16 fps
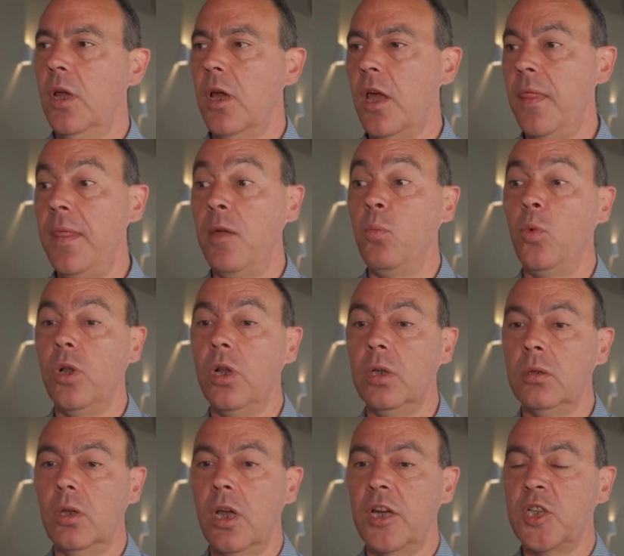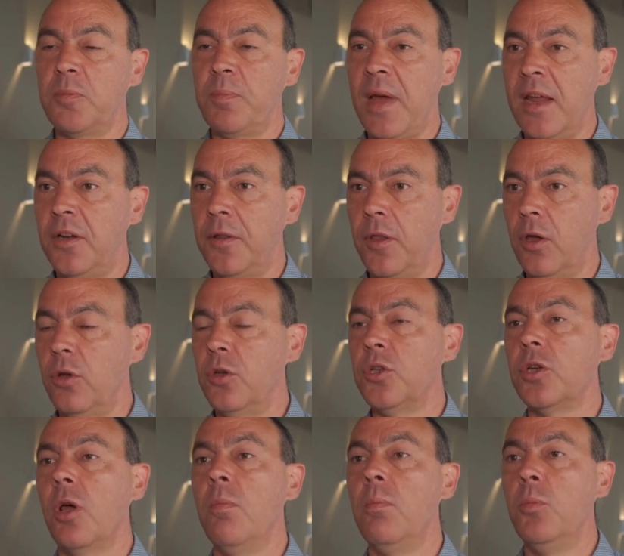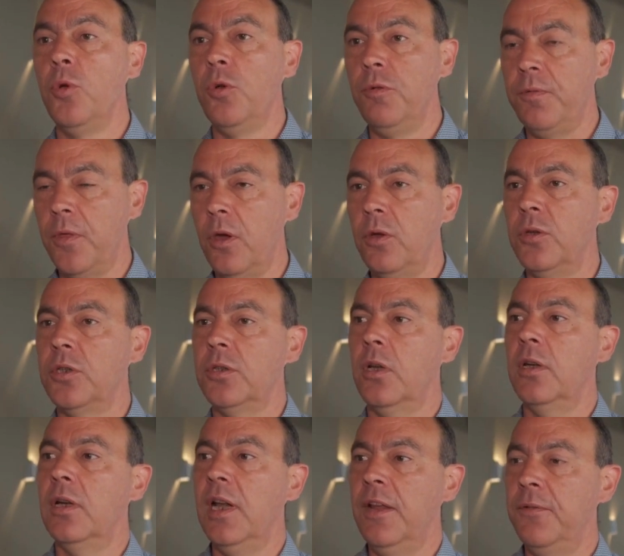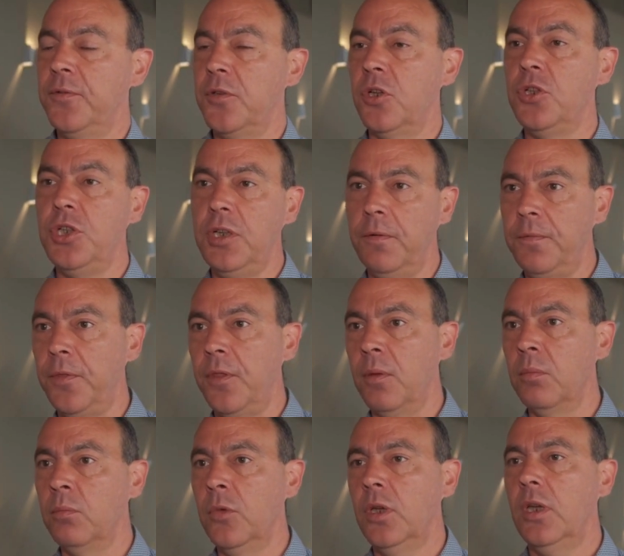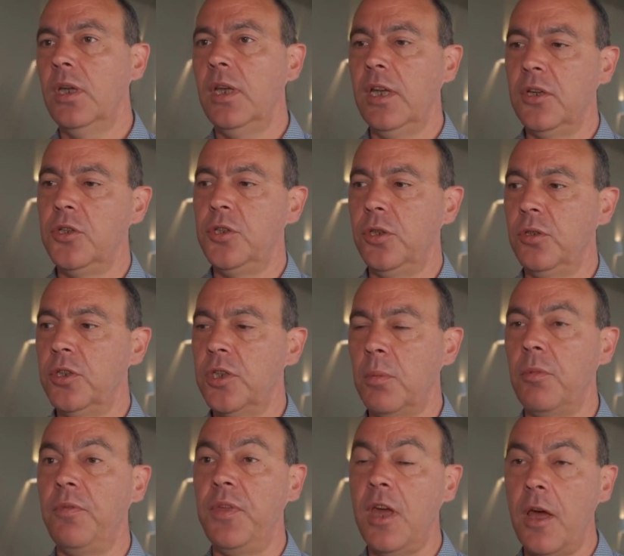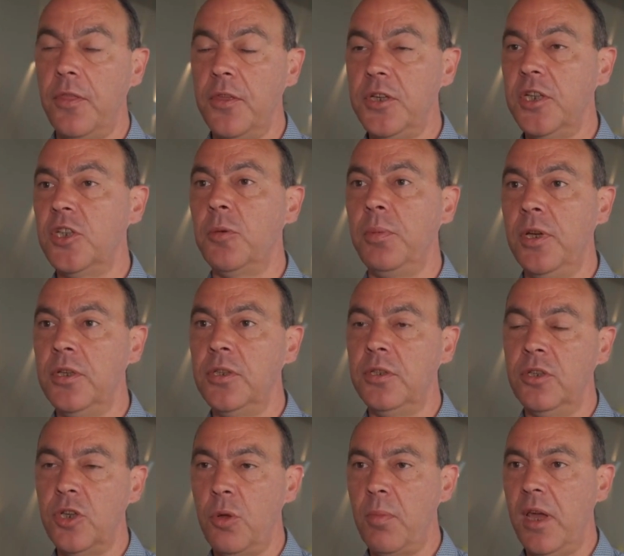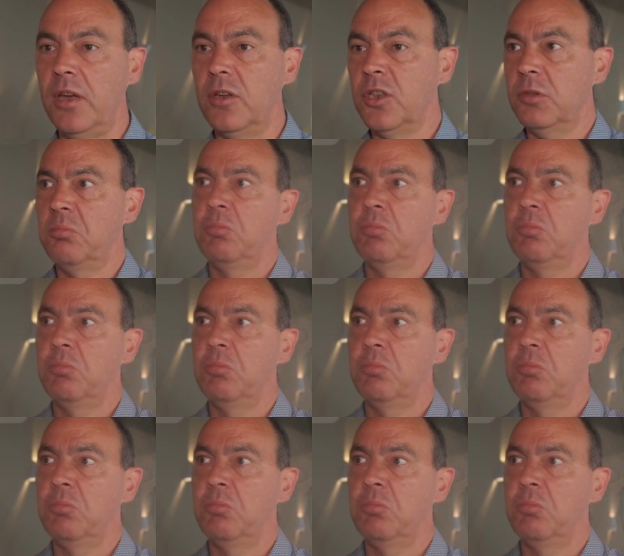and then we'll expand those and move those and lift and shift them into some of the other disciplines and domains.